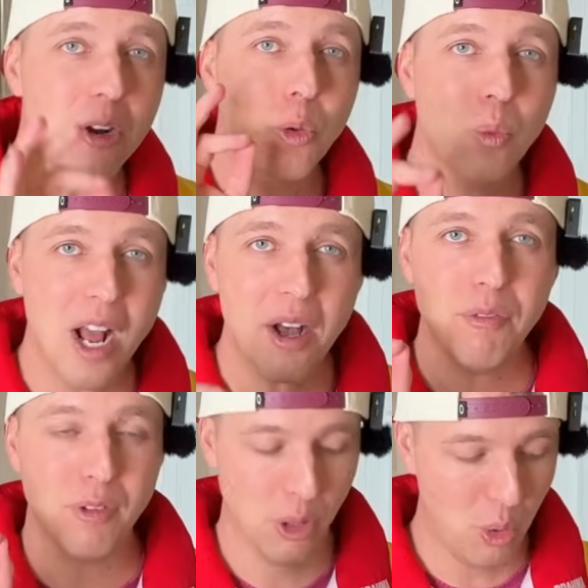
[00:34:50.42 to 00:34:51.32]

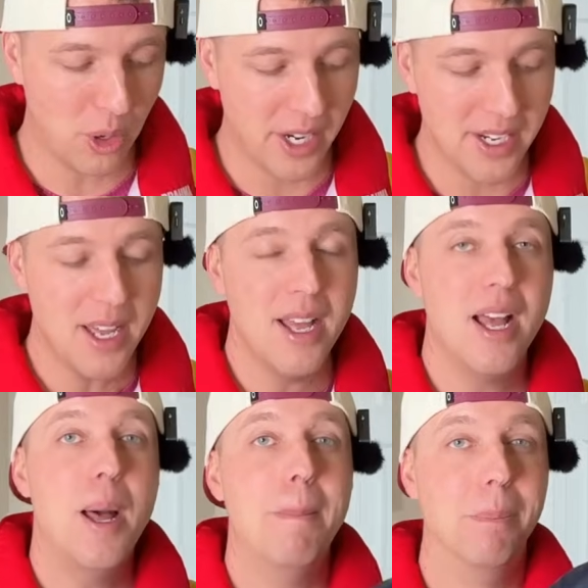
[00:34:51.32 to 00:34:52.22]
Ralph Lauren
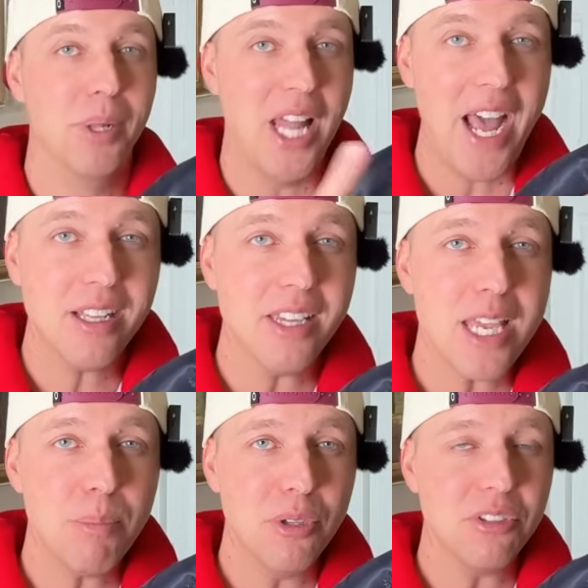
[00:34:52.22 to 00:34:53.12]
black
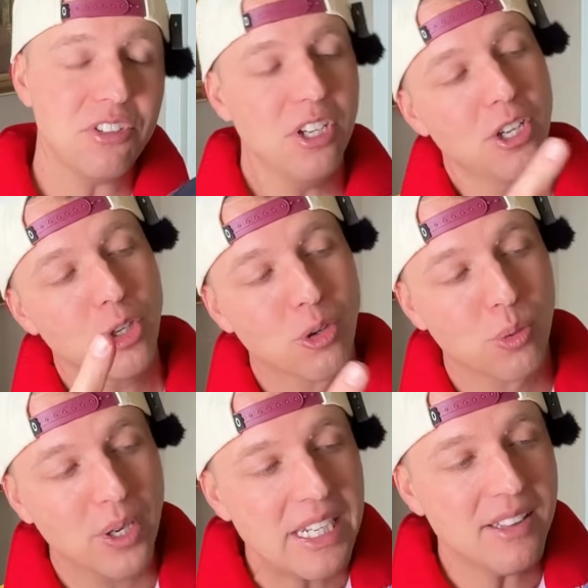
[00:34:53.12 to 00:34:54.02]
labels,
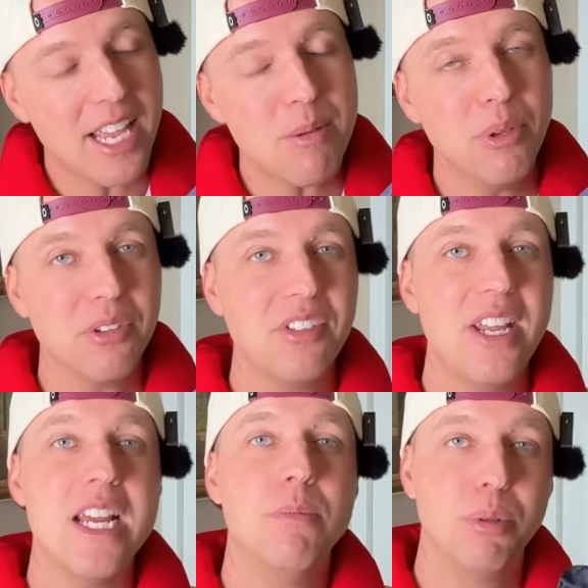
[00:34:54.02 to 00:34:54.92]
green labels
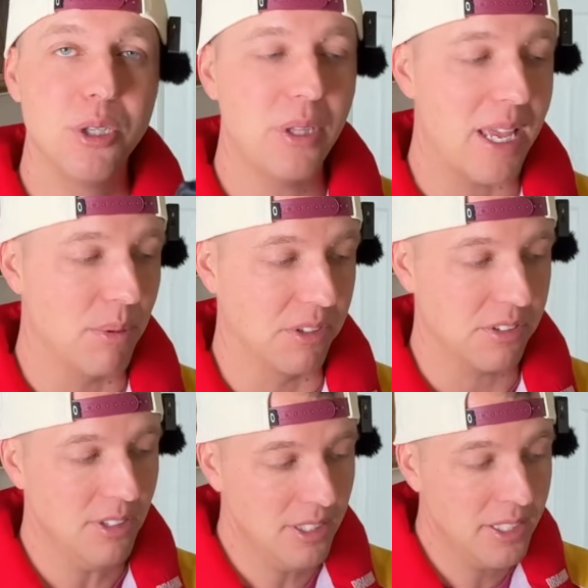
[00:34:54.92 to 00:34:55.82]
and blue
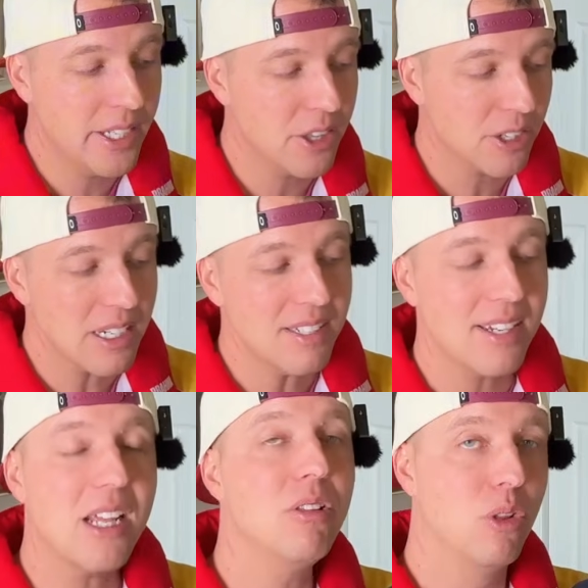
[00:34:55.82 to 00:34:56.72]
labels. And they're going to
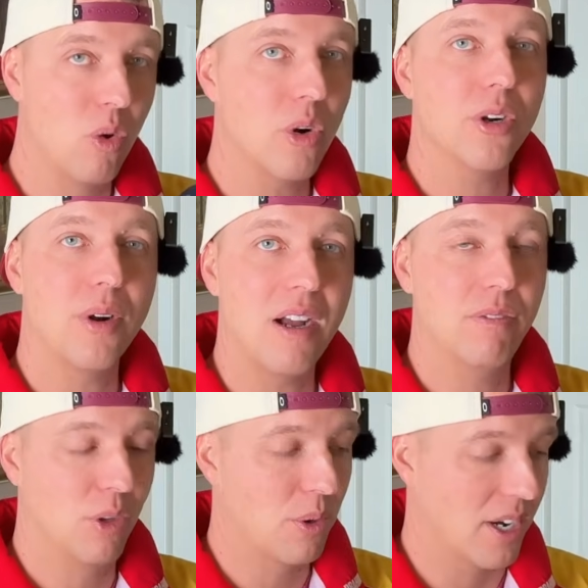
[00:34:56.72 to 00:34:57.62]
say Lauren,
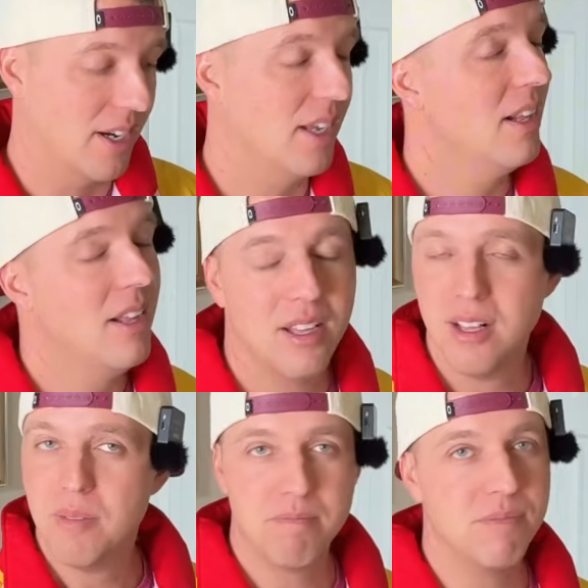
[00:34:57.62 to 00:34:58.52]
Ralph Lauren.
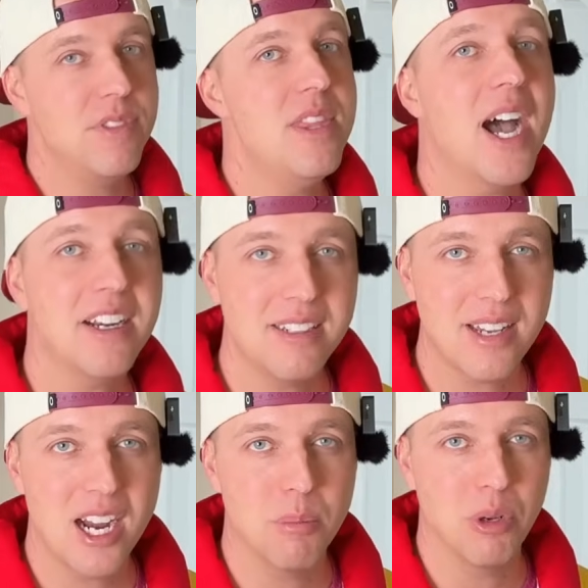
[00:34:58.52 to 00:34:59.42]
Not
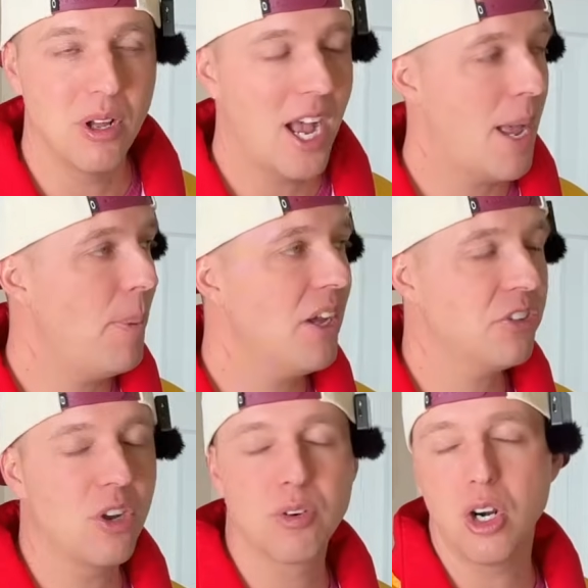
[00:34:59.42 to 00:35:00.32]
desirable. I
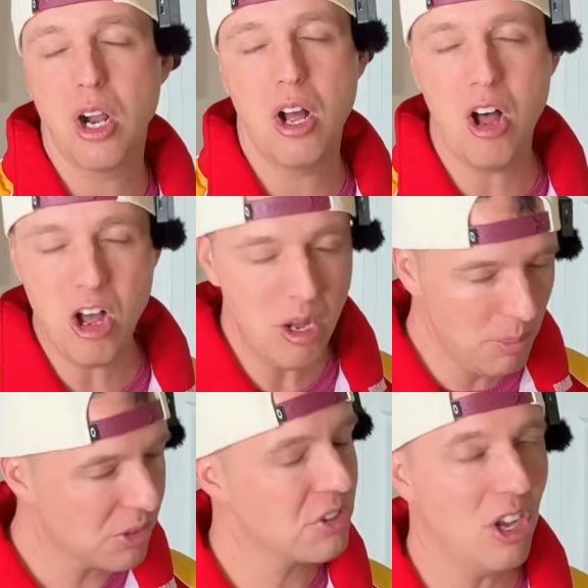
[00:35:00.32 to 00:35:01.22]
pass over
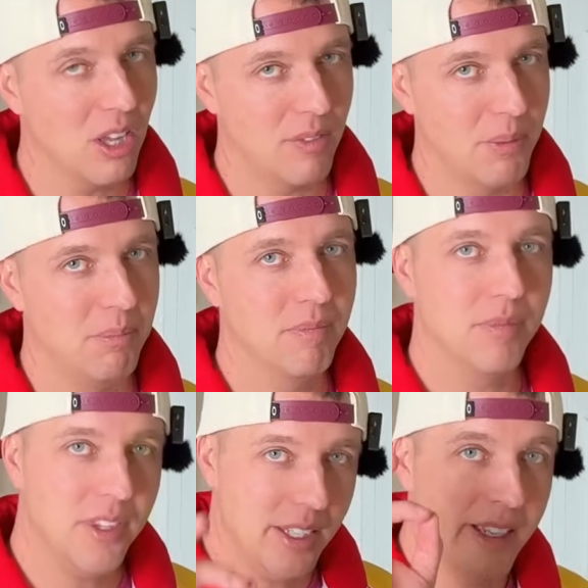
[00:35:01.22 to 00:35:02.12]
almost all of
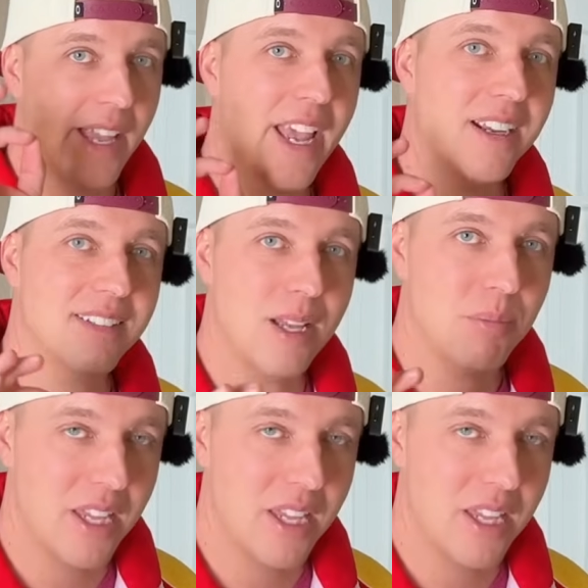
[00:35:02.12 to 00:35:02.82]
them, except